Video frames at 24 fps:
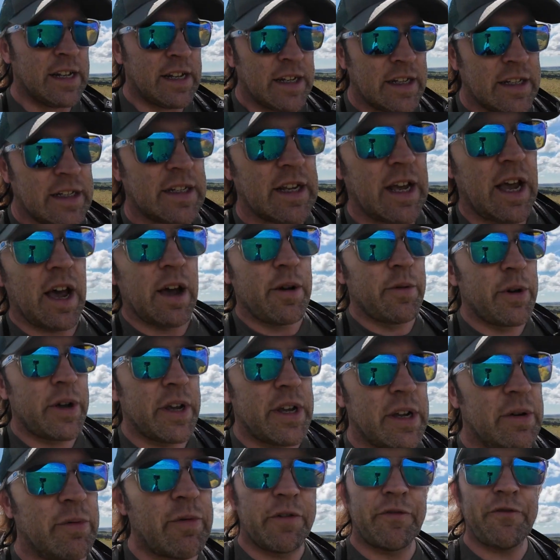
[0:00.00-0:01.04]
so
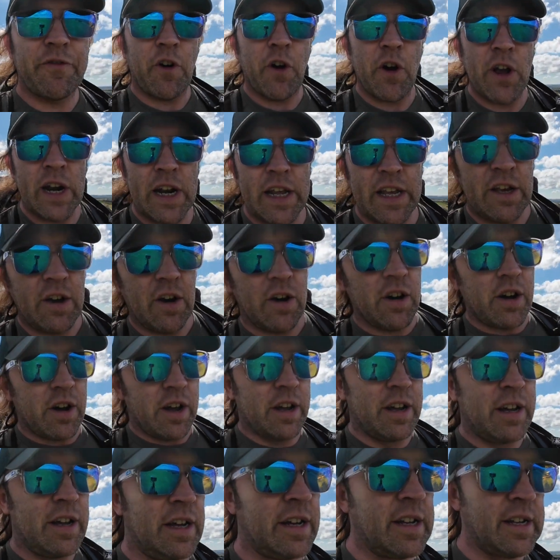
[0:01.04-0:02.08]
we finally got
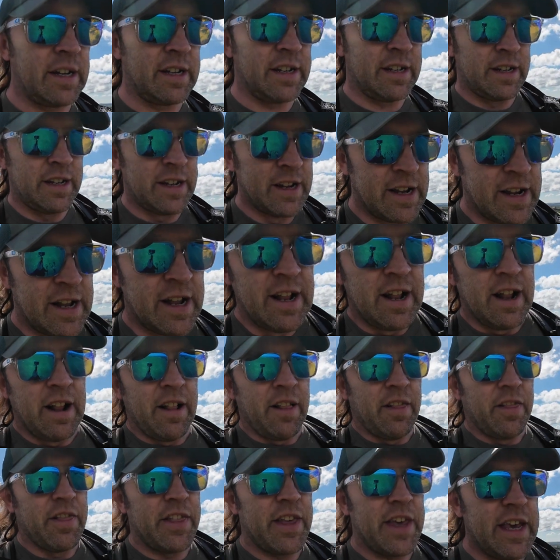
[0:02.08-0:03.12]

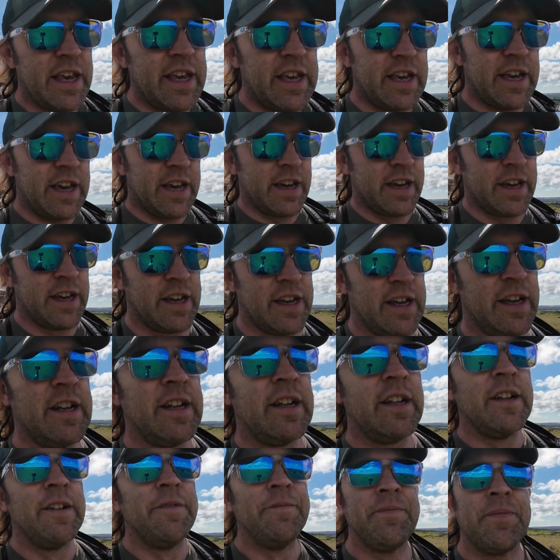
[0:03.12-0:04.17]
the
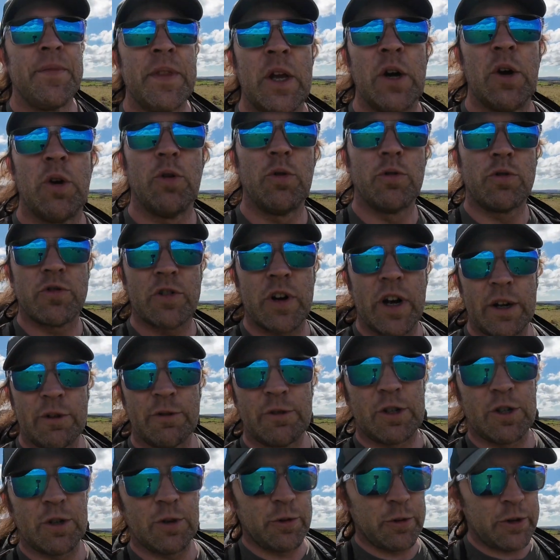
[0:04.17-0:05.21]
all
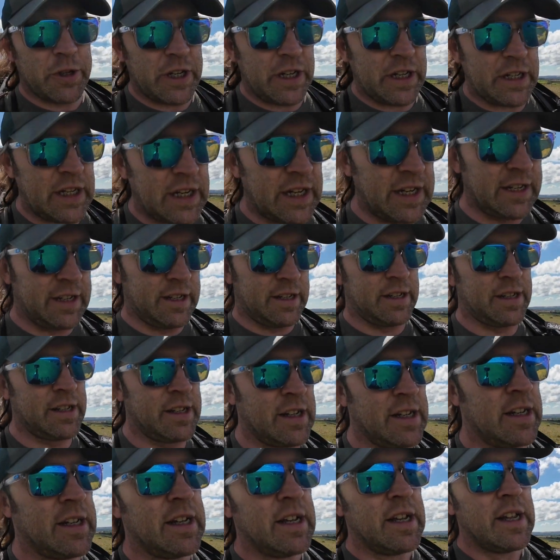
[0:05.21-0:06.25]
trails sorted.
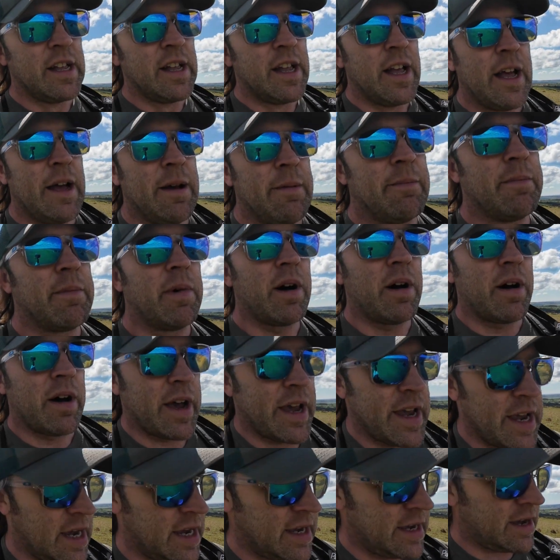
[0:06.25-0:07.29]

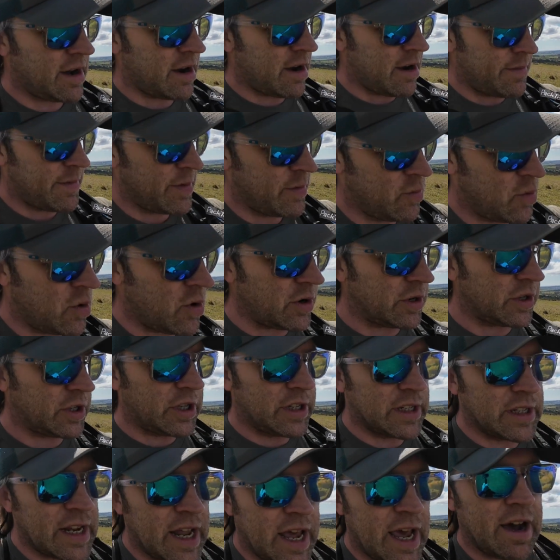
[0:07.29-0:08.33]
My Garmin watch
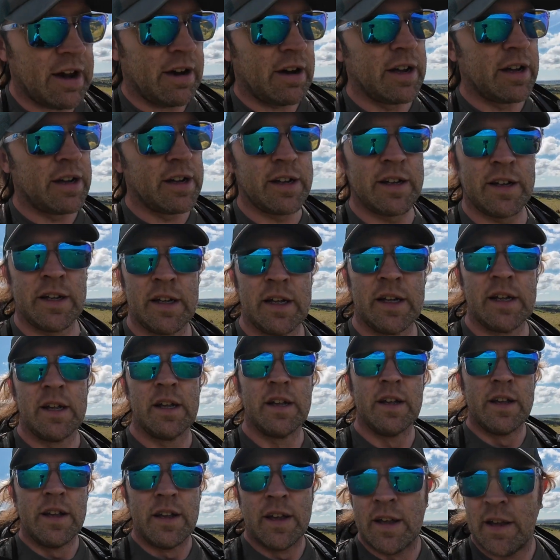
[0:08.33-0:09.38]
is now
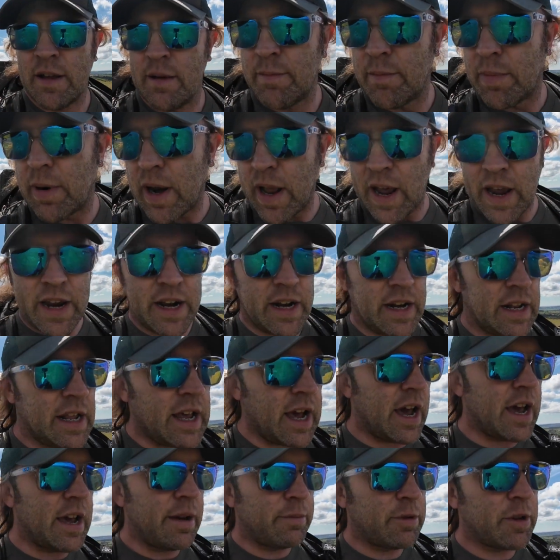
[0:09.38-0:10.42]
playing
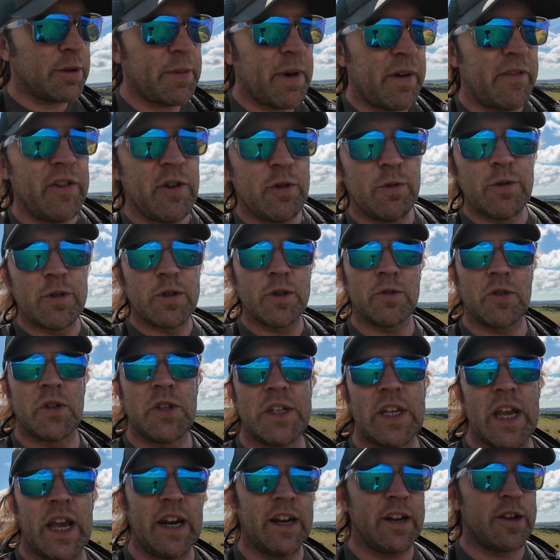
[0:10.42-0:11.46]
games. I'm having all sorts of
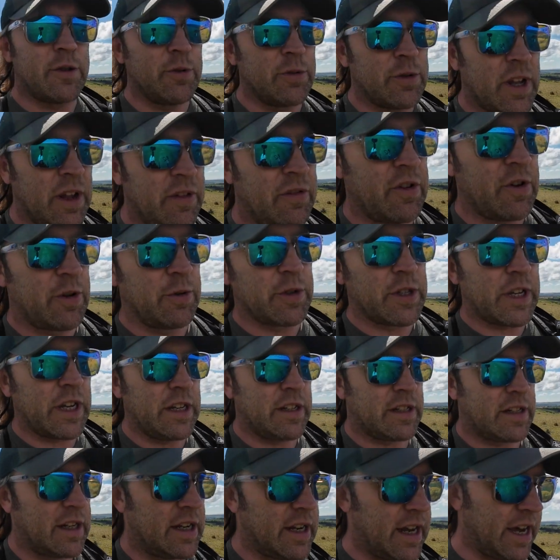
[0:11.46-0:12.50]
technical
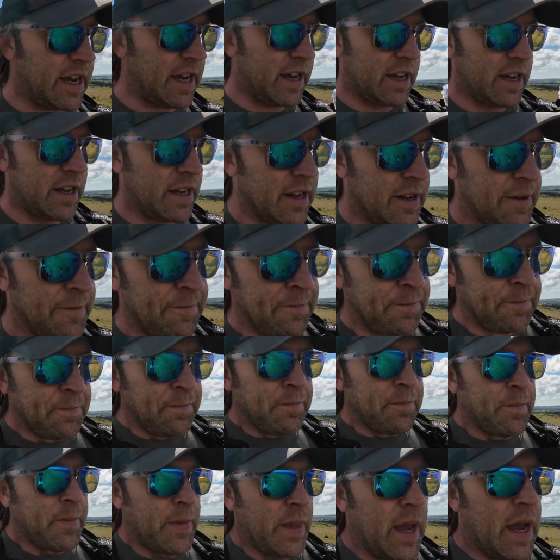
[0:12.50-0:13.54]
difficulties today.
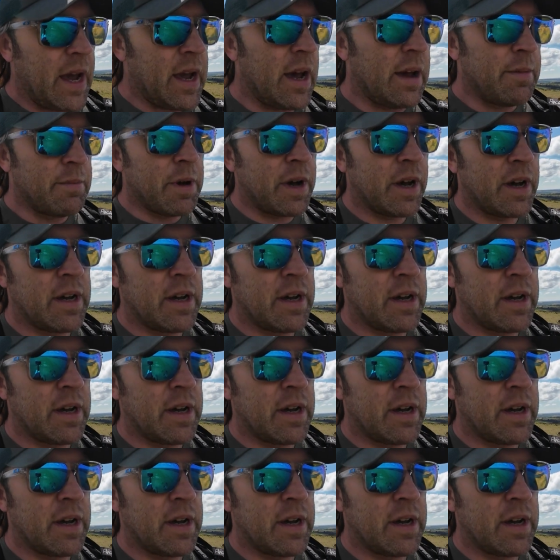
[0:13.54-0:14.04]
I